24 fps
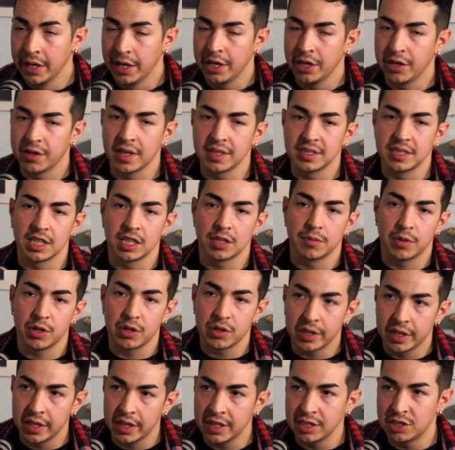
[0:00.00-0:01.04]
You're not talking about
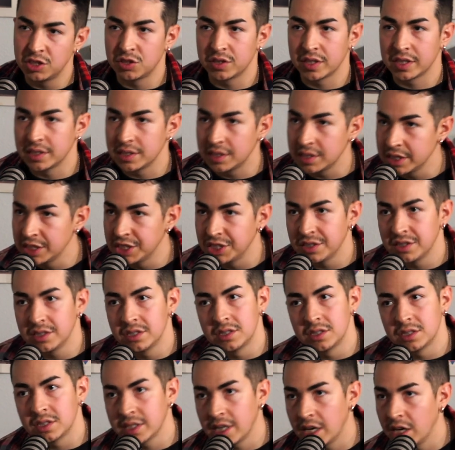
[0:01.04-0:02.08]
cuts, transitions,
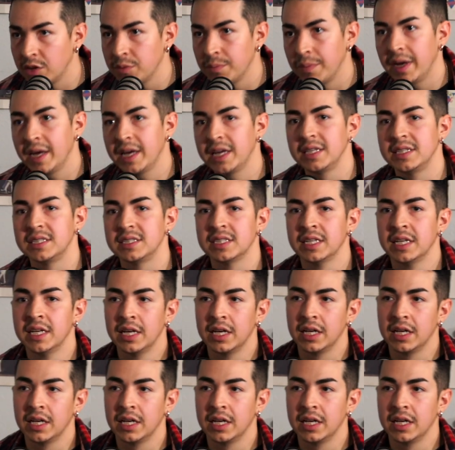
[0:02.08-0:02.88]
sound bites,